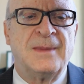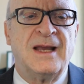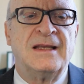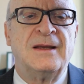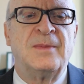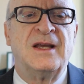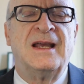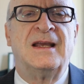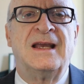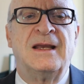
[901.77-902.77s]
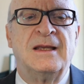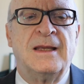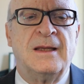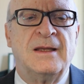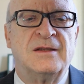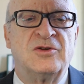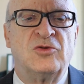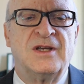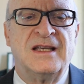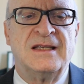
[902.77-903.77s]
At the beginning,
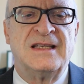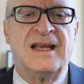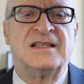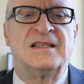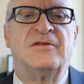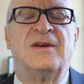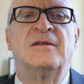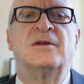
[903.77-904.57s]
do it intensively